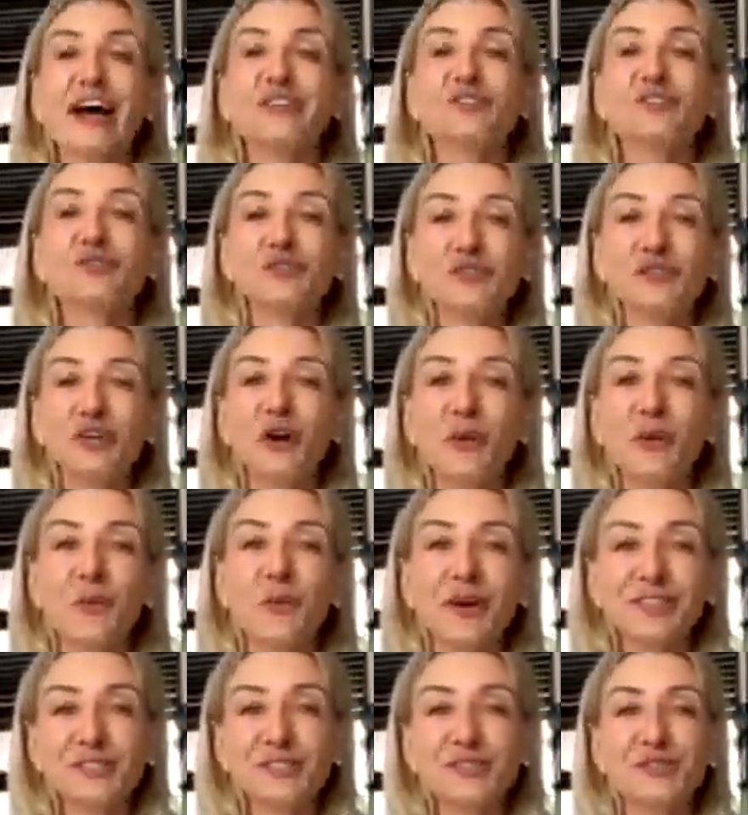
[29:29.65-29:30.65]
I do not
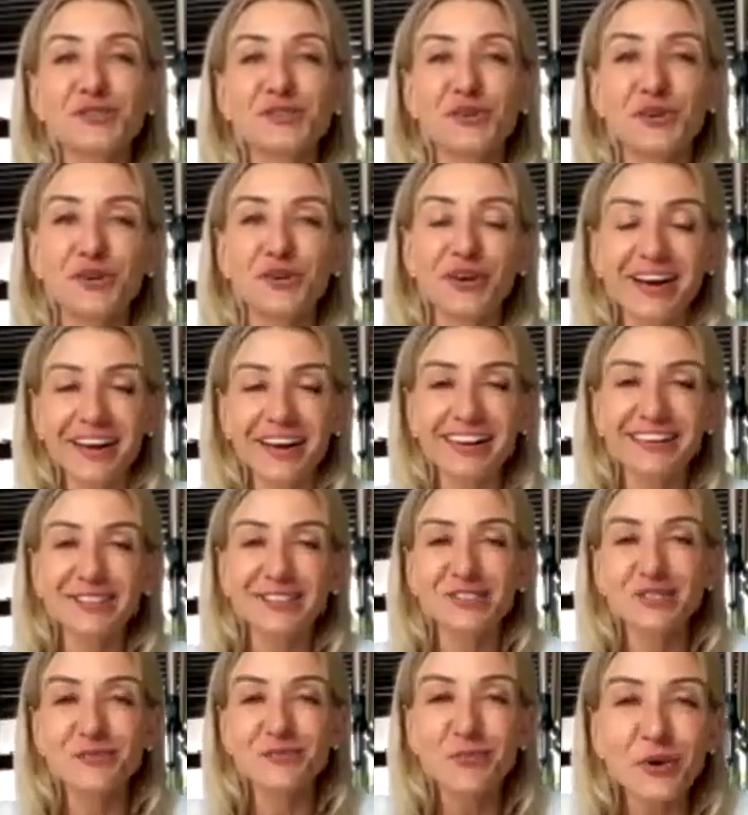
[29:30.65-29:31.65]
want to
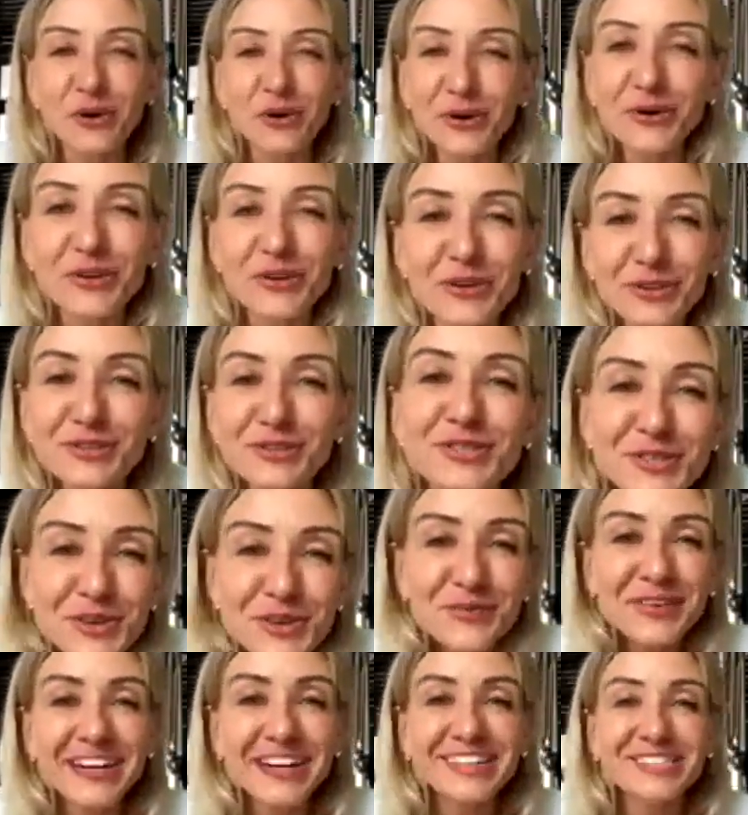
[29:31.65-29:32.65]
spoil you
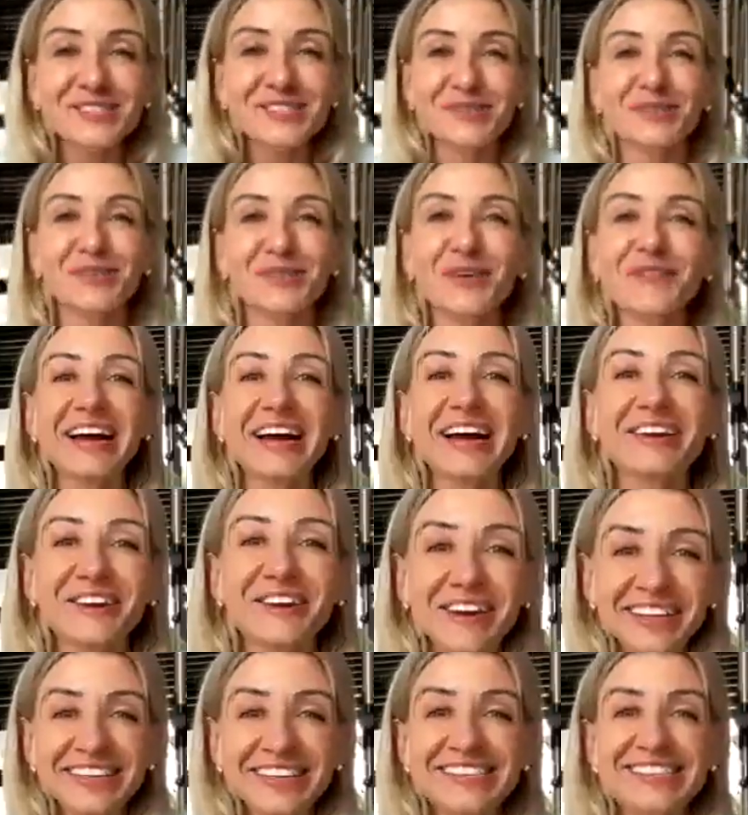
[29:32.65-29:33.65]
too much with all my
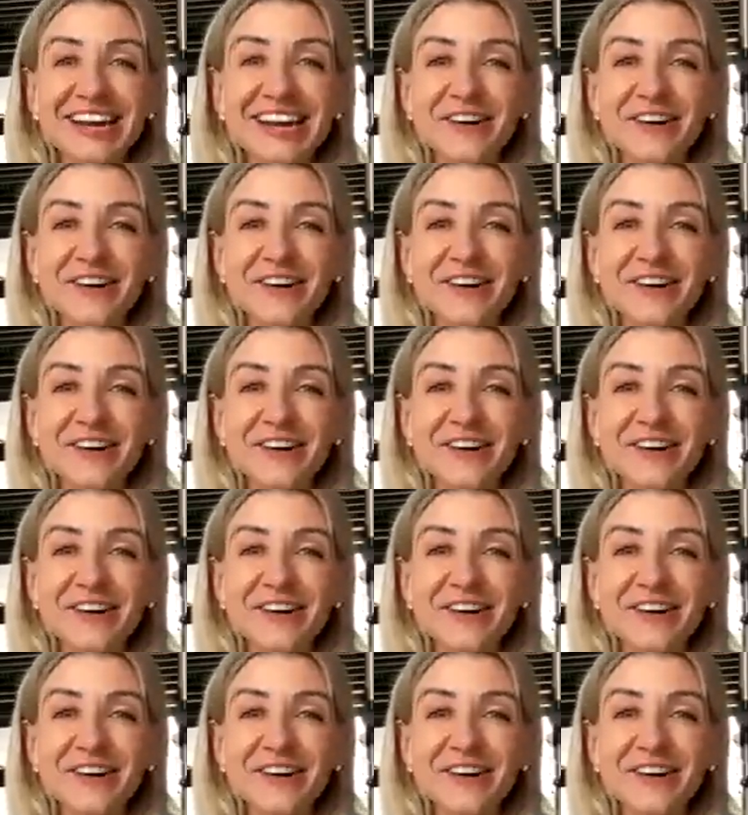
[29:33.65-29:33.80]
knowledge.